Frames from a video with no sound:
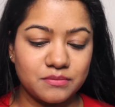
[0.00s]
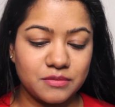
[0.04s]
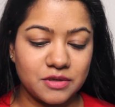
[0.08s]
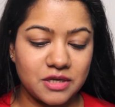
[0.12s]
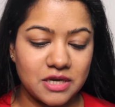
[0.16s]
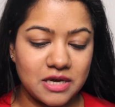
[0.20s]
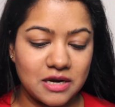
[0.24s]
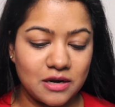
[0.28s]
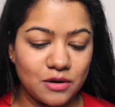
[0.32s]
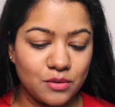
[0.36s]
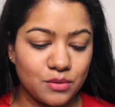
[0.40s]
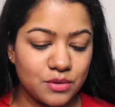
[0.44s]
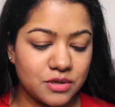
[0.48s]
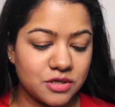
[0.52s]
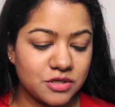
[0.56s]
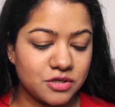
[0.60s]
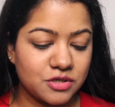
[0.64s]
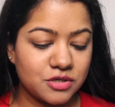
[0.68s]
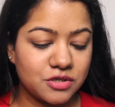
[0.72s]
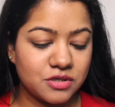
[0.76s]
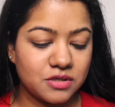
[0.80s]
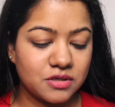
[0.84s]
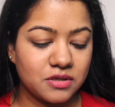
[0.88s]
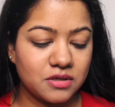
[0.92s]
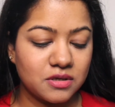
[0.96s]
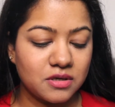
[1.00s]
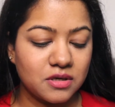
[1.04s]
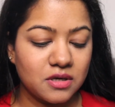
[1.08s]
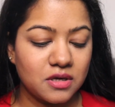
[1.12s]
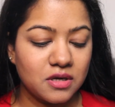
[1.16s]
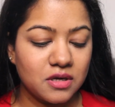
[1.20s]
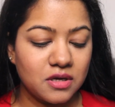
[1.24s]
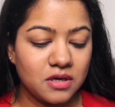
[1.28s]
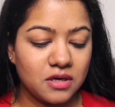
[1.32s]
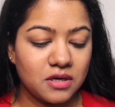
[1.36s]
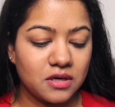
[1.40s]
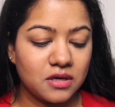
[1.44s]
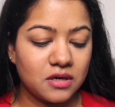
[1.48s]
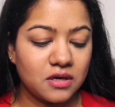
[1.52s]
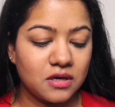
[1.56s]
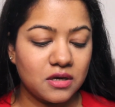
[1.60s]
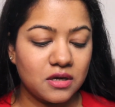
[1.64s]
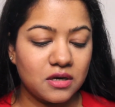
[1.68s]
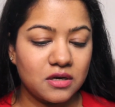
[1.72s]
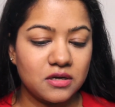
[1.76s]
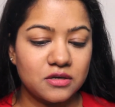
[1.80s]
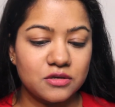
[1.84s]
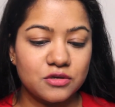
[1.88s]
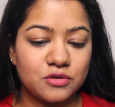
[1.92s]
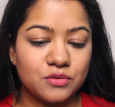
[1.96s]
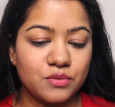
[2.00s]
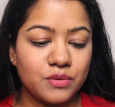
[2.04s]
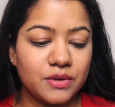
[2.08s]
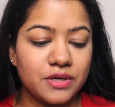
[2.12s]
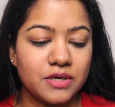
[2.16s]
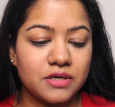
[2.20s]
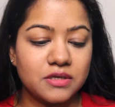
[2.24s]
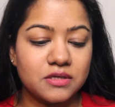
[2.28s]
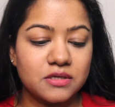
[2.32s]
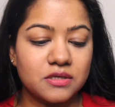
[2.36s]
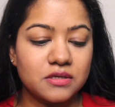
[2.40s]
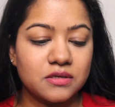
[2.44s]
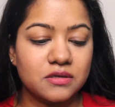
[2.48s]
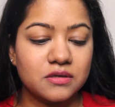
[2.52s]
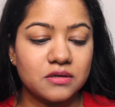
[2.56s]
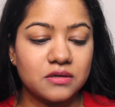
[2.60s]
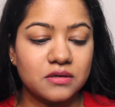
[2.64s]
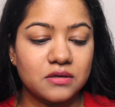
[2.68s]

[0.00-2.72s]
yellowish color to it,